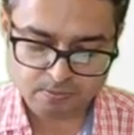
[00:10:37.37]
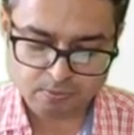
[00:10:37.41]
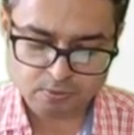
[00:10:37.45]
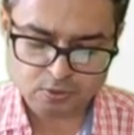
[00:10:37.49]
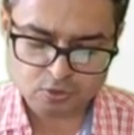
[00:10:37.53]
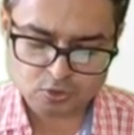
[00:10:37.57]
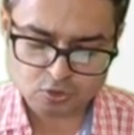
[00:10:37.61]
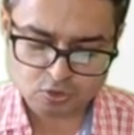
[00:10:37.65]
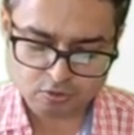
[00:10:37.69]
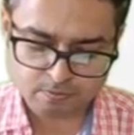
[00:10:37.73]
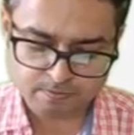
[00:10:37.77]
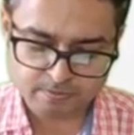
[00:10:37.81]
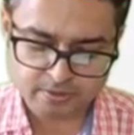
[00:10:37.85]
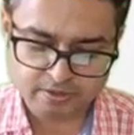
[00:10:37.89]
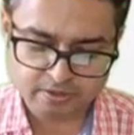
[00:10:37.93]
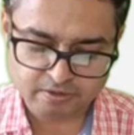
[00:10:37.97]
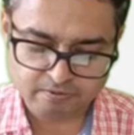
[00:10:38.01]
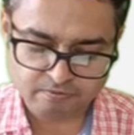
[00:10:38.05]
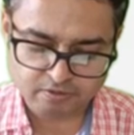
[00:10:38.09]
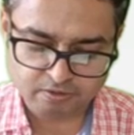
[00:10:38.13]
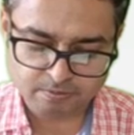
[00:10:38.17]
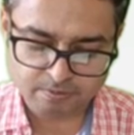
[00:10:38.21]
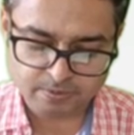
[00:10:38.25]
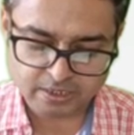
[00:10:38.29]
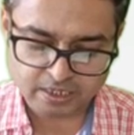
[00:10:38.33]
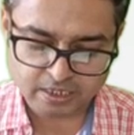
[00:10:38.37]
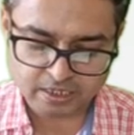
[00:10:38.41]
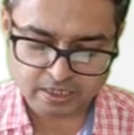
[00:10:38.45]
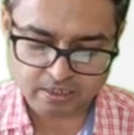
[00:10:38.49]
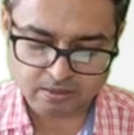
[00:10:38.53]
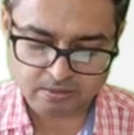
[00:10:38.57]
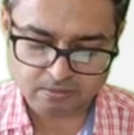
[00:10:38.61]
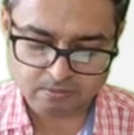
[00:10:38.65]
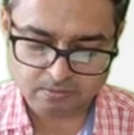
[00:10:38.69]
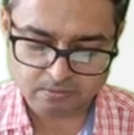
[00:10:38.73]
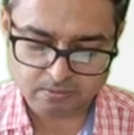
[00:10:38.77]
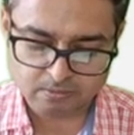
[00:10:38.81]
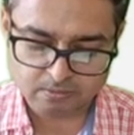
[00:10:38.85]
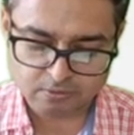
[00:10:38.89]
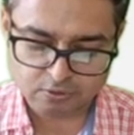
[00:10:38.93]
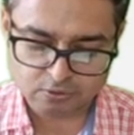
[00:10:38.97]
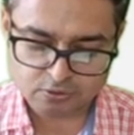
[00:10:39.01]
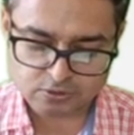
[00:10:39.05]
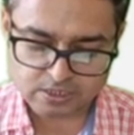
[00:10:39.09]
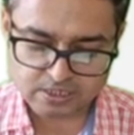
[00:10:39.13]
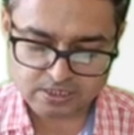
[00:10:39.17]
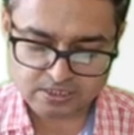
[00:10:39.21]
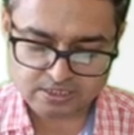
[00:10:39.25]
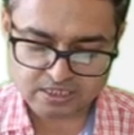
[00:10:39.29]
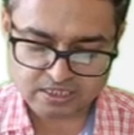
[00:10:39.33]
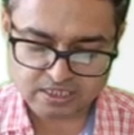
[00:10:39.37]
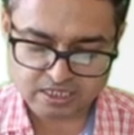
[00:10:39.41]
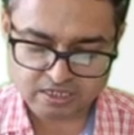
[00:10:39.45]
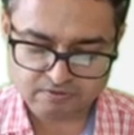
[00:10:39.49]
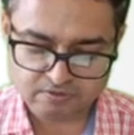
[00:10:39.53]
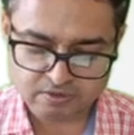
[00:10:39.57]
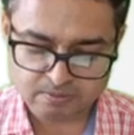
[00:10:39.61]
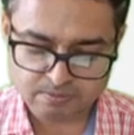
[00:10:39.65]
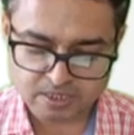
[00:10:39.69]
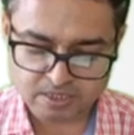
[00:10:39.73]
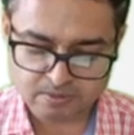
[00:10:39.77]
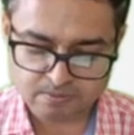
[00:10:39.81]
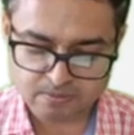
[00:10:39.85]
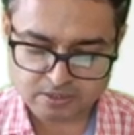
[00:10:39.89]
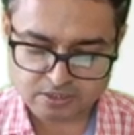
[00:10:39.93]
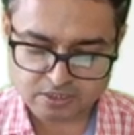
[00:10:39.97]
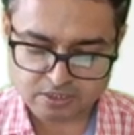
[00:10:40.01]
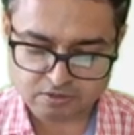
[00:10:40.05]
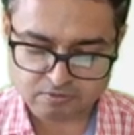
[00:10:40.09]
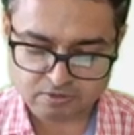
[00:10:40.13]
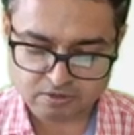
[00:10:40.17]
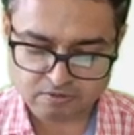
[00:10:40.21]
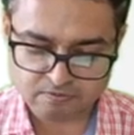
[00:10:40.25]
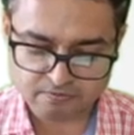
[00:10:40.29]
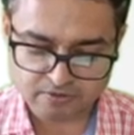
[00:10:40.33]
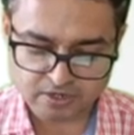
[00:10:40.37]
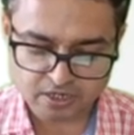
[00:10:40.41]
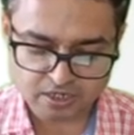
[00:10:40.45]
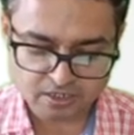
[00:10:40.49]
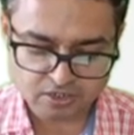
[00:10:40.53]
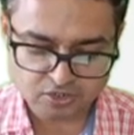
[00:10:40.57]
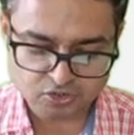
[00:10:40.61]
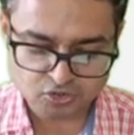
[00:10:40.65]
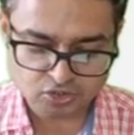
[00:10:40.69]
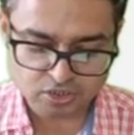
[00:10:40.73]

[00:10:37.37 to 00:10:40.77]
Post-operative vomiting mostly seen in 50% infant,